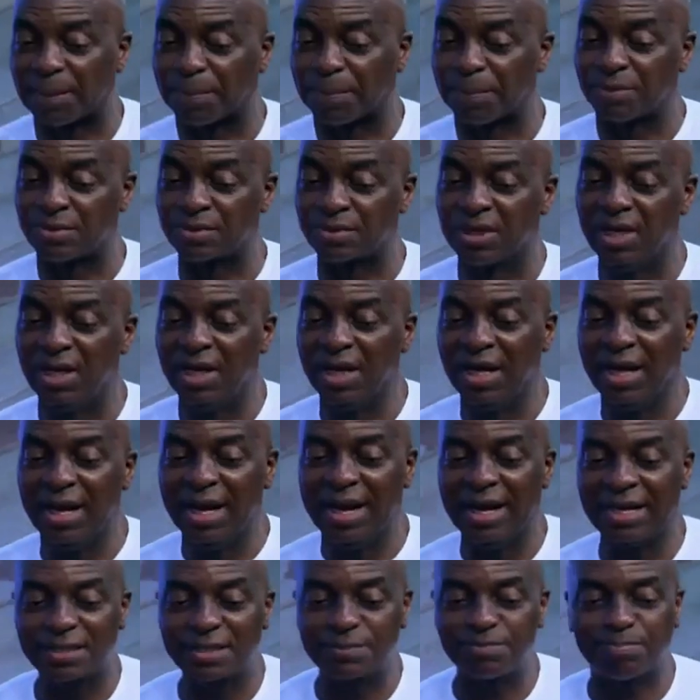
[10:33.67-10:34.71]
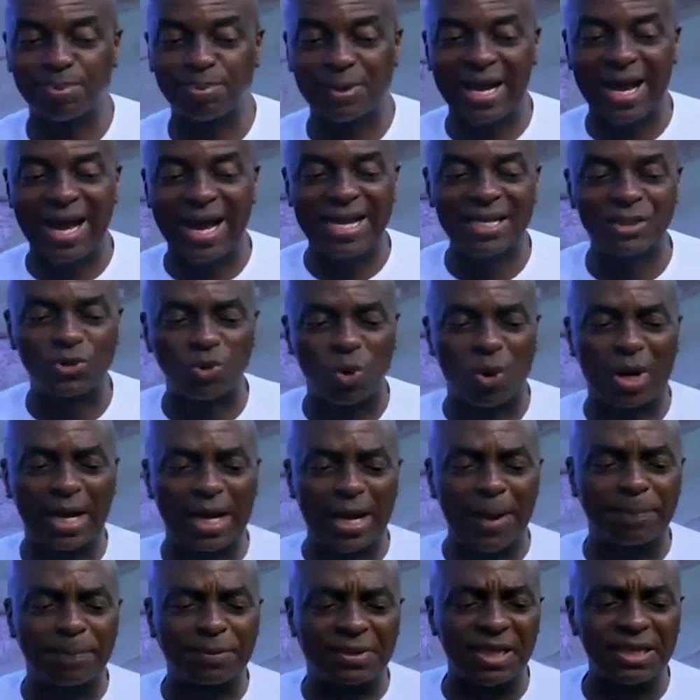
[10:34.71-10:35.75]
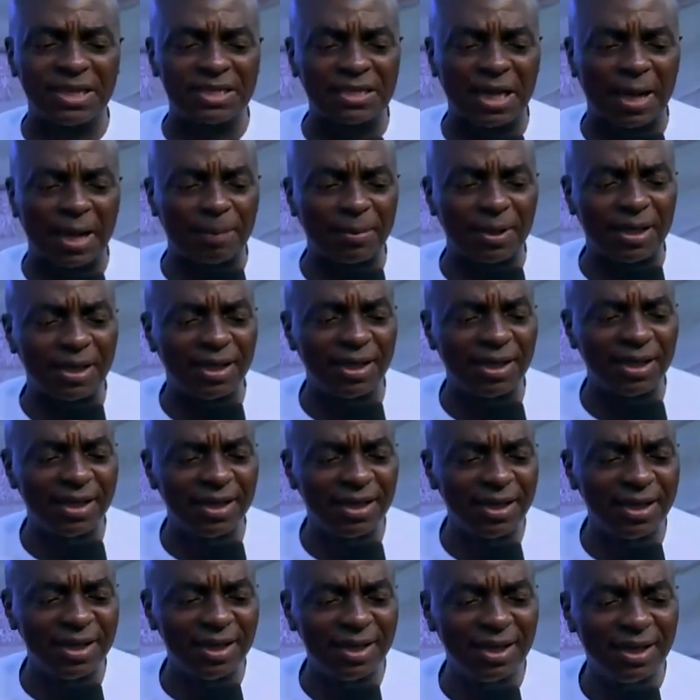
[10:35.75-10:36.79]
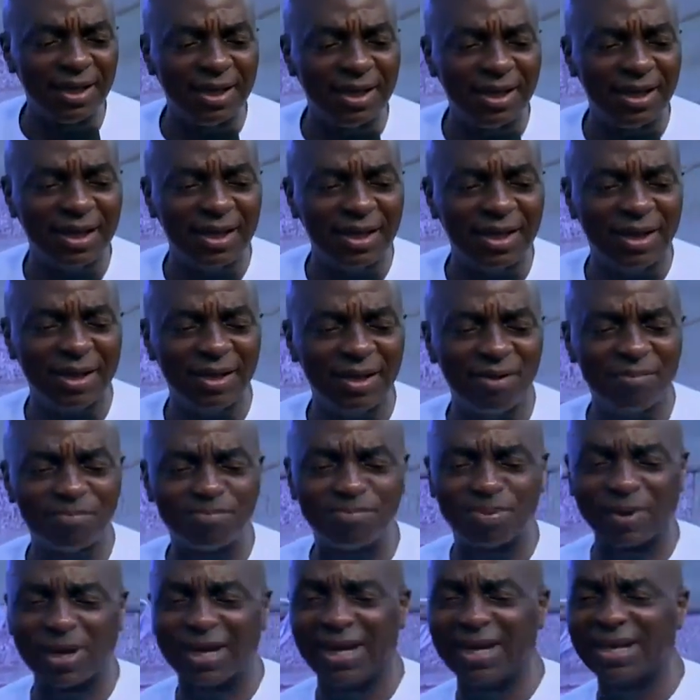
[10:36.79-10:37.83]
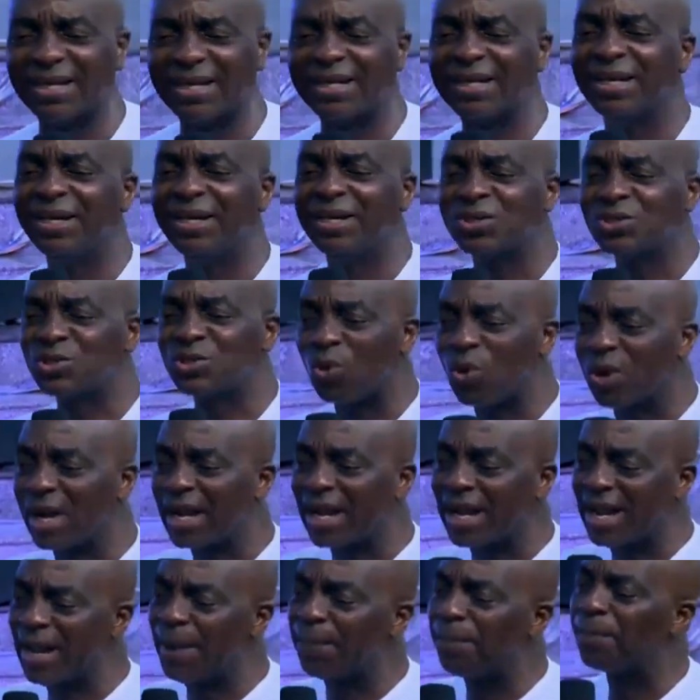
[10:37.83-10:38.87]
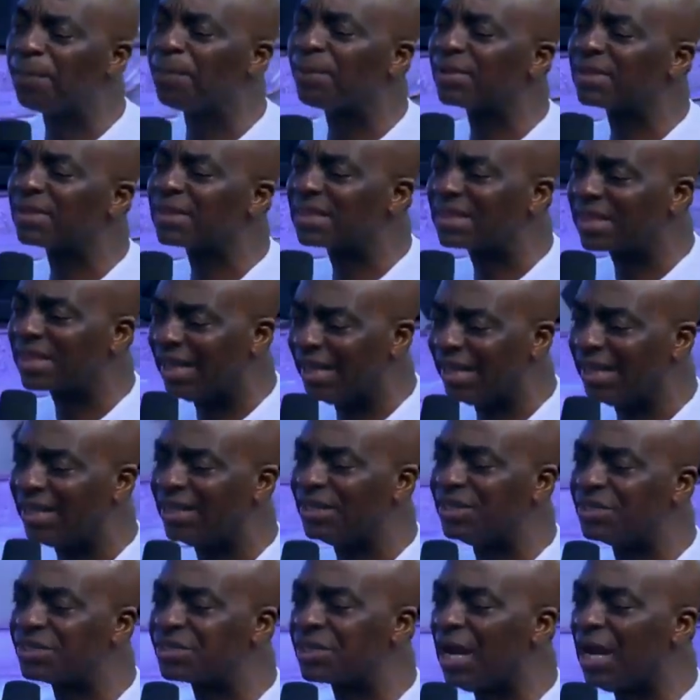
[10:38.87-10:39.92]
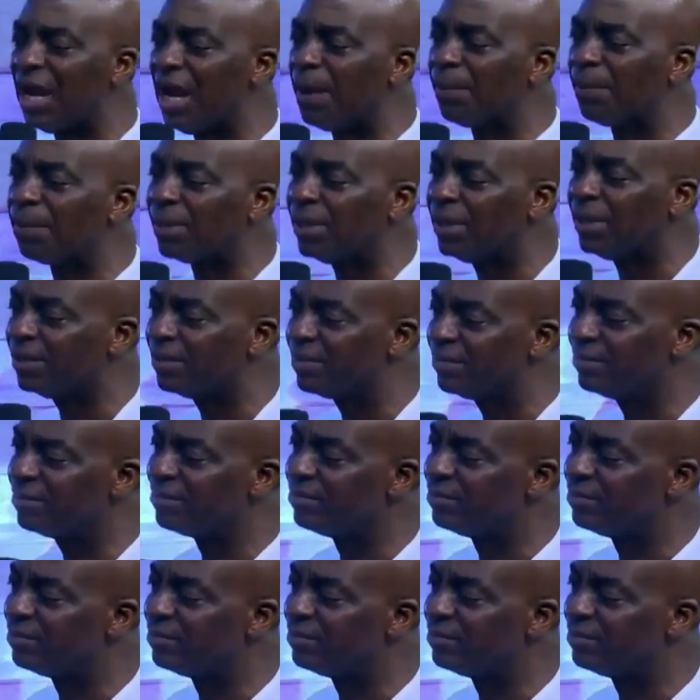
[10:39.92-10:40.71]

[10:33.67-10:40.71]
happen, it's praying to keep things happening. Praying to keep things happening.